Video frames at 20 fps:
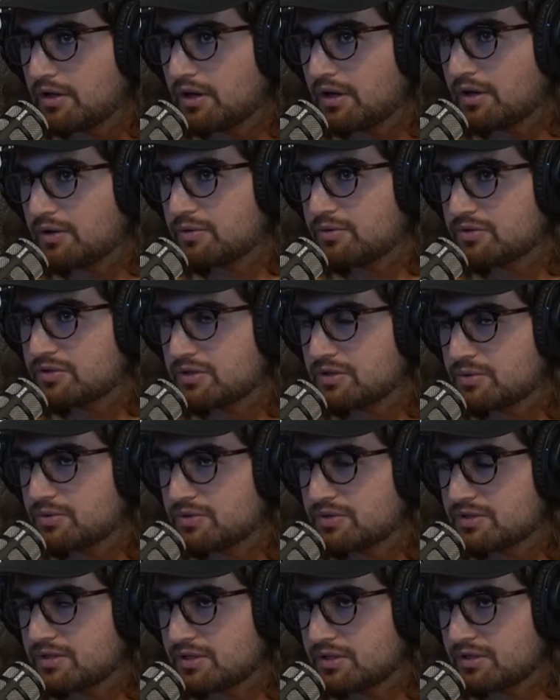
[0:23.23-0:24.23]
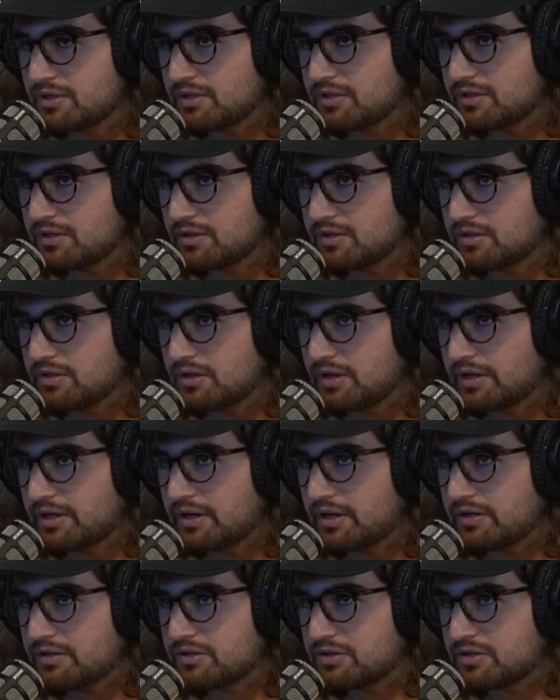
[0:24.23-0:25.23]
I got